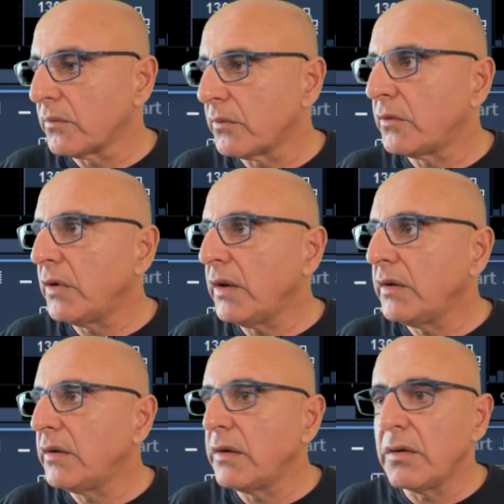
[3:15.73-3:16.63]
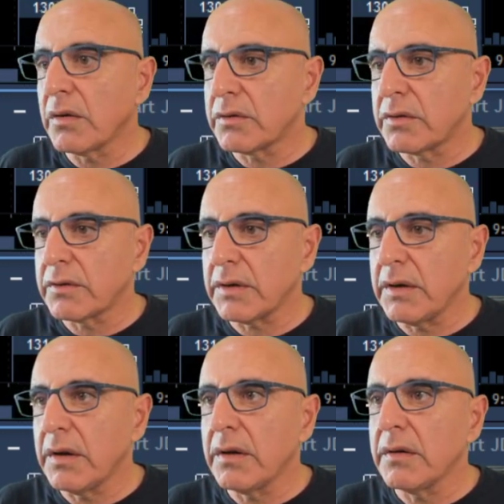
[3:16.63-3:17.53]
JD did not
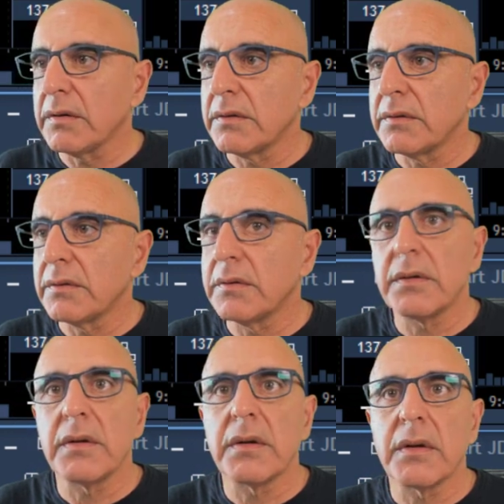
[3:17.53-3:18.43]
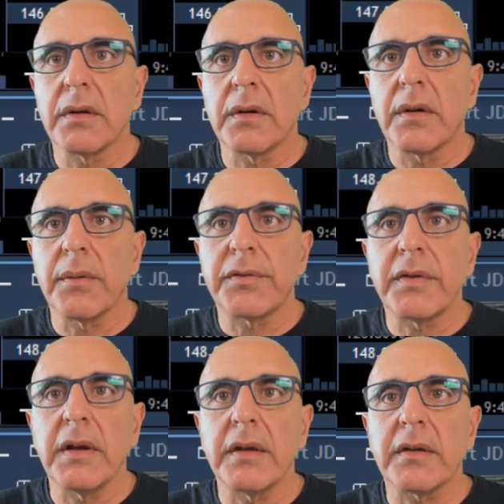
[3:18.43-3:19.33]
trigger.
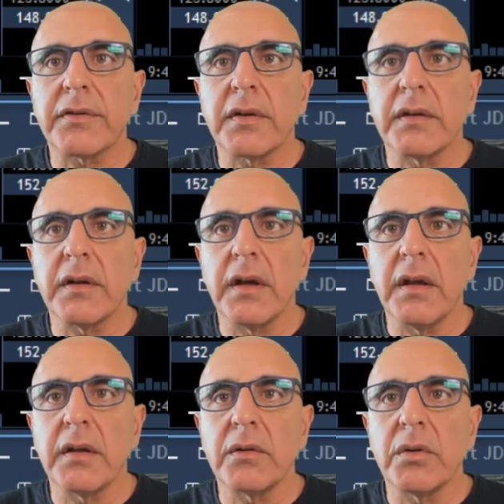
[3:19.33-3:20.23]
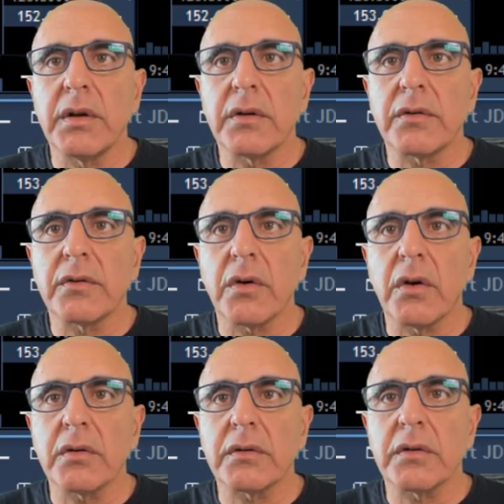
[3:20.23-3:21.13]
Still interested in Google
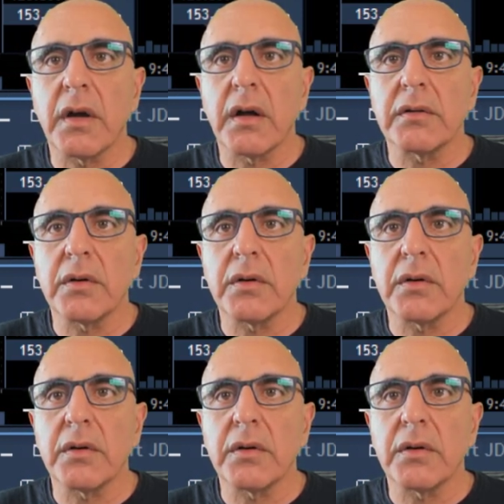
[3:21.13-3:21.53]
short under